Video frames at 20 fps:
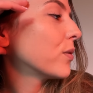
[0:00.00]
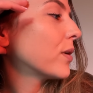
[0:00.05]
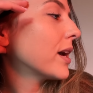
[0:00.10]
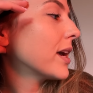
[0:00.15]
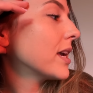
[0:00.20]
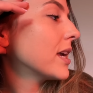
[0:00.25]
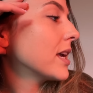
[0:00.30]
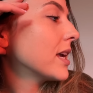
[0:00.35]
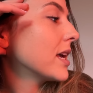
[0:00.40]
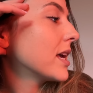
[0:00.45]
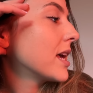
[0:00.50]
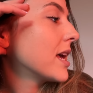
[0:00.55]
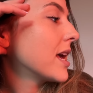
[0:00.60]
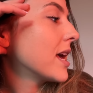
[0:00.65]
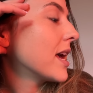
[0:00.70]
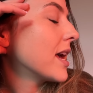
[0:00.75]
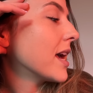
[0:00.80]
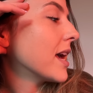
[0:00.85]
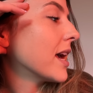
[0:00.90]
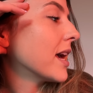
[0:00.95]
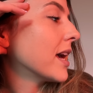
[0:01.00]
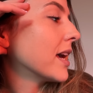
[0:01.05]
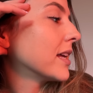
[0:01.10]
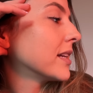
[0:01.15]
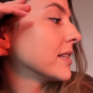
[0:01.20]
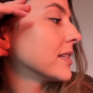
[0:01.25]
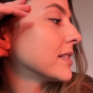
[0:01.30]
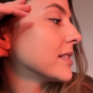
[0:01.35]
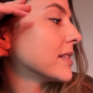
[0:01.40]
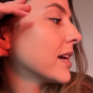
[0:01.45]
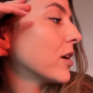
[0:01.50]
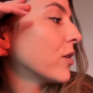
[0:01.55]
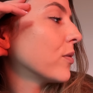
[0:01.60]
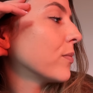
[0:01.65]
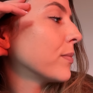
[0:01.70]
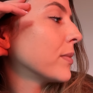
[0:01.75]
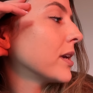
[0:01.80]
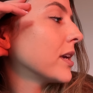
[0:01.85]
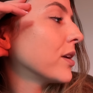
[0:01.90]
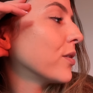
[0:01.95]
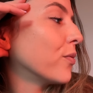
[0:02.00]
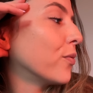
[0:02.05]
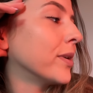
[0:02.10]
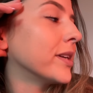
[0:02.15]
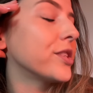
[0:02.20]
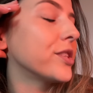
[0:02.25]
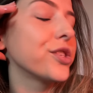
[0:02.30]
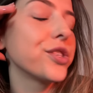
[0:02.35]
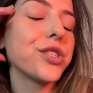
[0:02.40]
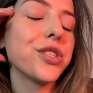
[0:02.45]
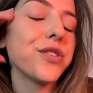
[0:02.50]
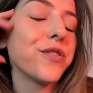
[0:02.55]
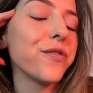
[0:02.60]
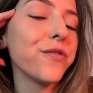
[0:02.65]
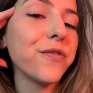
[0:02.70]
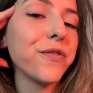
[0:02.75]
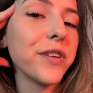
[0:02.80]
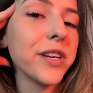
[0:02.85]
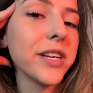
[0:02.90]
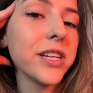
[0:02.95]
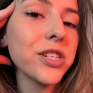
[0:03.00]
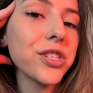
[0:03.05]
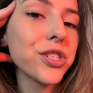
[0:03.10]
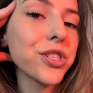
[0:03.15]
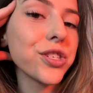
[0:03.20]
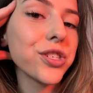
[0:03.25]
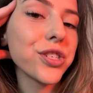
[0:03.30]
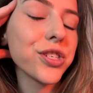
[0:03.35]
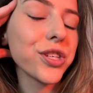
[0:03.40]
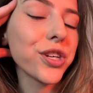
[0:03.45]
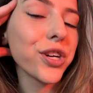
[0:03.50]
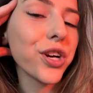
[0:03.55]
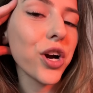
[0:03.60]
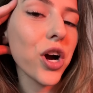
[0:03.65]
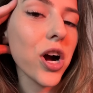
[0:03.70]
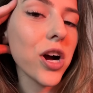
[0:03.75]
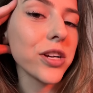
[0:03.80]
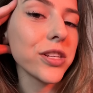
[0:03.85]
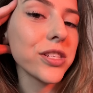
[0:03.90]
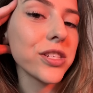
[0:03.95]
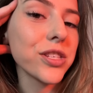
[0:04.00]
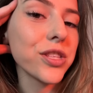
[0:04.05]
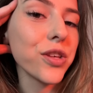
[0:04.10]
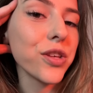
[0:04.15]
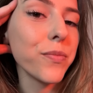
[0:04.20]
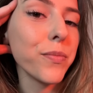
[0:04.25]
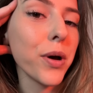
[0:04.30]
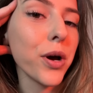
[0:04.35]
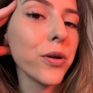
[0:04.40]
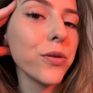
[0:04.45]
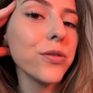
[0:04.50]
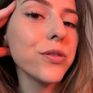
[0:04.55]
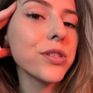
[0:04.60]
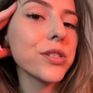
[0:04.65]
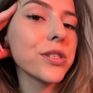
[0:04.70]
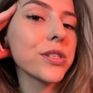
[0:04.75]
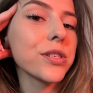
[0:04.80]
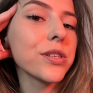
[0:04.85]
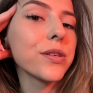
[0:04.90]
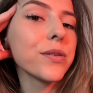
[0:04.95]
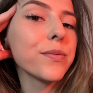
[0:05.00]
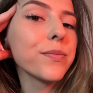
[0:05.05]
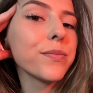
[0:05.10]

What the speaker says: Okay, and tell me which fish costs the most?